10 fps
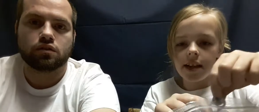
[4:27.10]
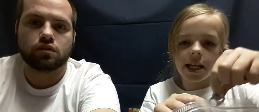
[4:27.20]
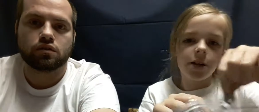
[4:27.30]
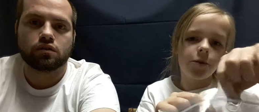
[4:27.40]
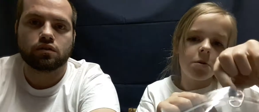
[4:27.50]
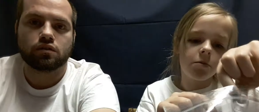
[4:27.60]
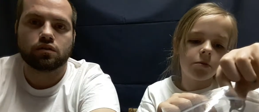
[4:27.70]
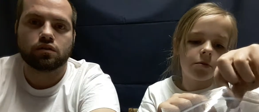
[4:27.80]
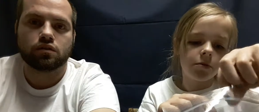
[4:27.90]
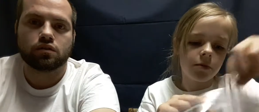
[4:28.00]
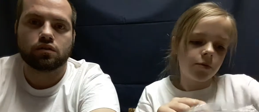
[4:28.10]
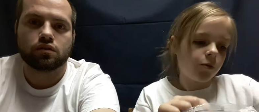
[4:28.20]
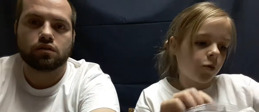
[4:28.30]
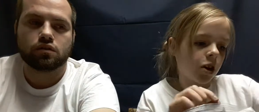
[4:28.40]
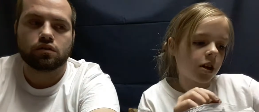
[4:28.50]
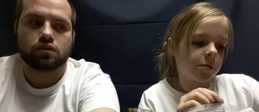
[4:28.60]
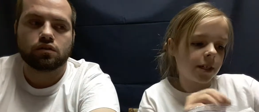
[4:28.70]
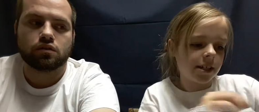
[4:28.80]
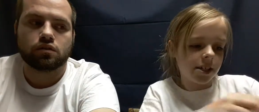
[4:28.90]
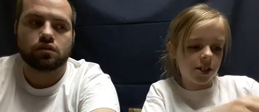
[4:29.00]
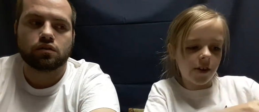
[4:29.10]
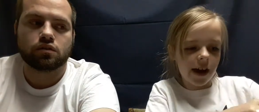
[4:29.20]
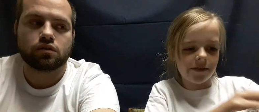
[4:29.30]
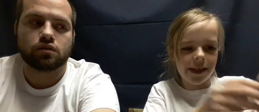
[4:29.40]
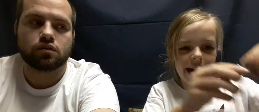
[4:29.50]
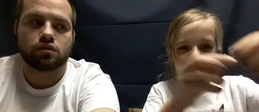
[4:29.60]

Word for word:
Speaker 1: then it won't work because you have to